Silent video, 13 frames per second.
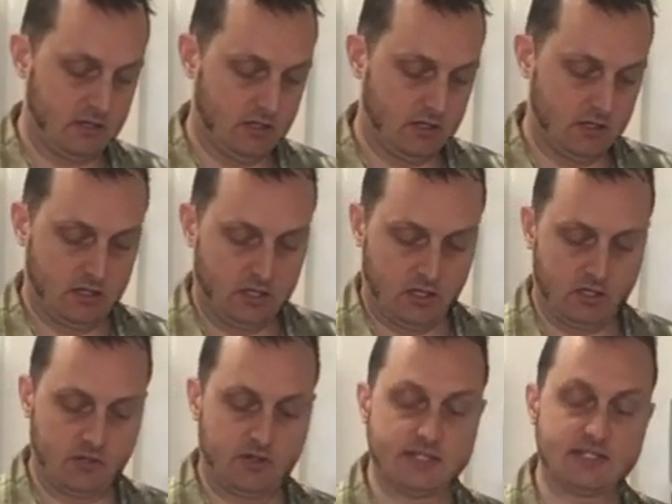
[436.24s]
You can
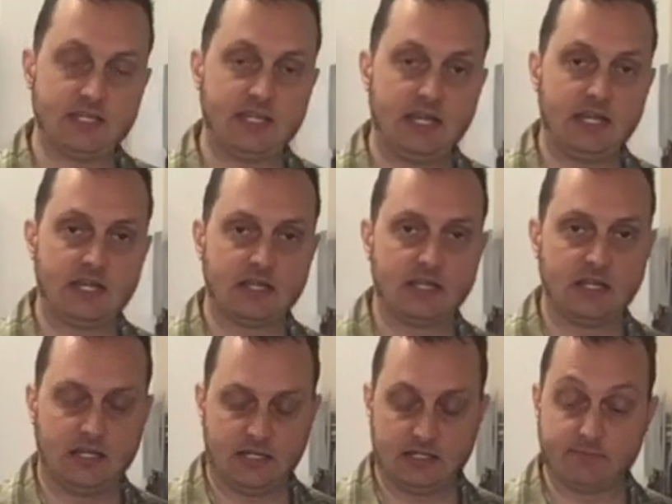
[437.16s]
see it's much
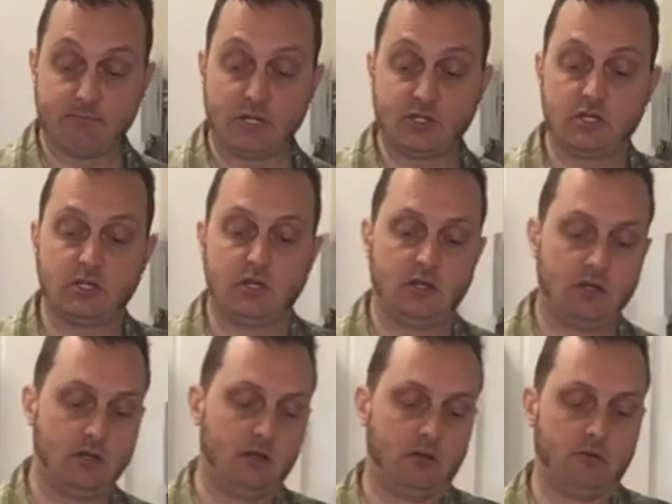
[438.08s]
more
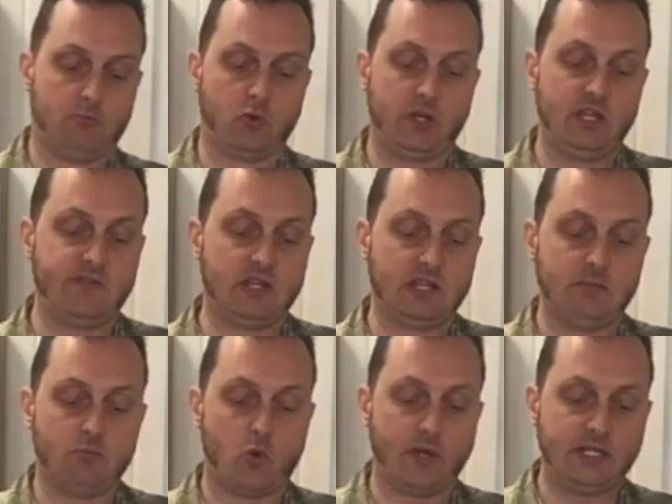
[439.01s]
evenly
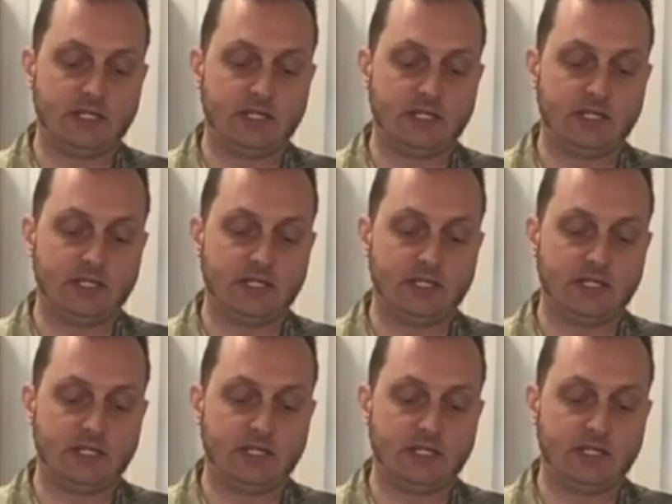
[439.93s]
moist.